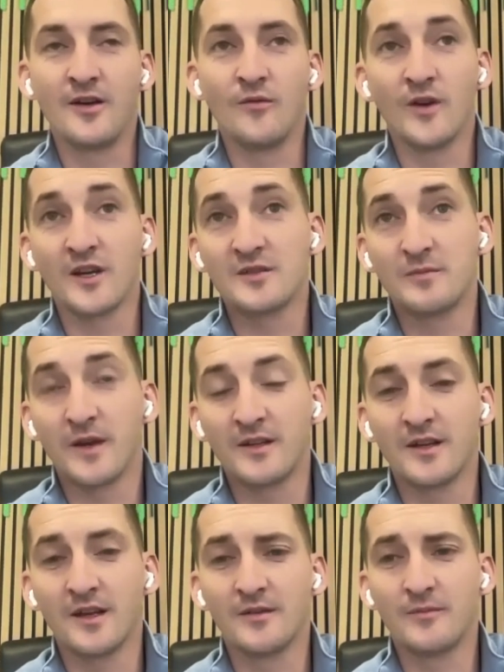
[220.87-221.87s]
We
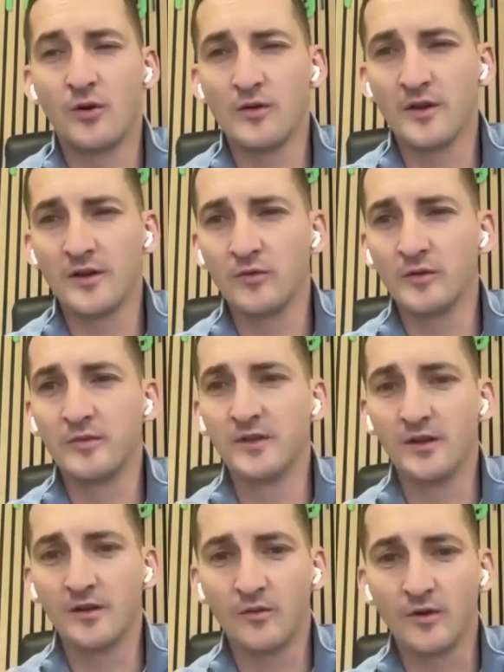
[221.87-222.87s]
expect that Poland will
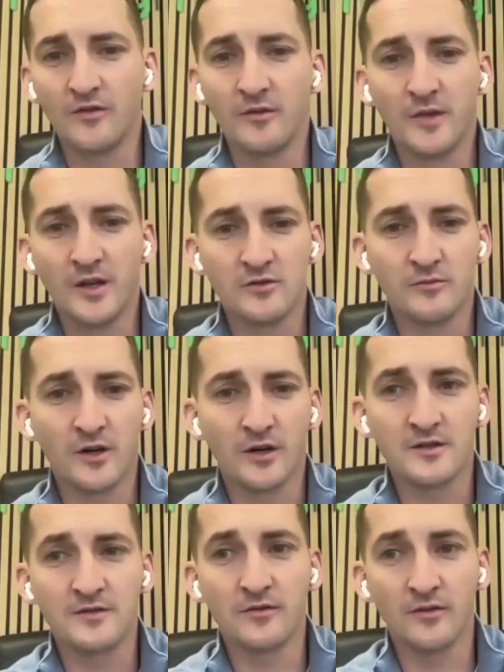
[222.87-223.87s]
be one of the major
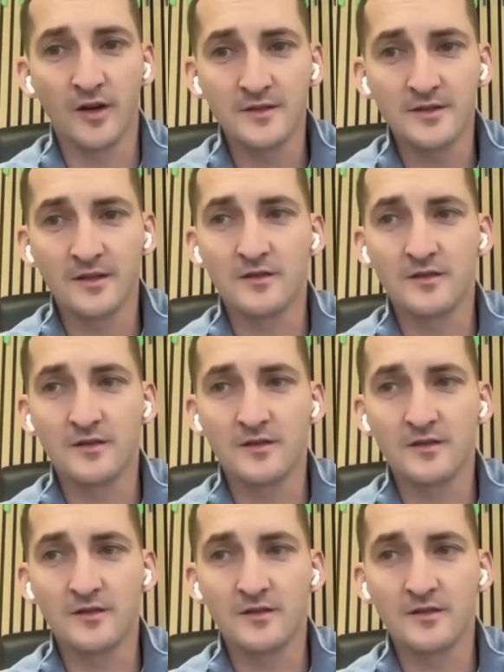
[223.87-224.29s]
markets for us,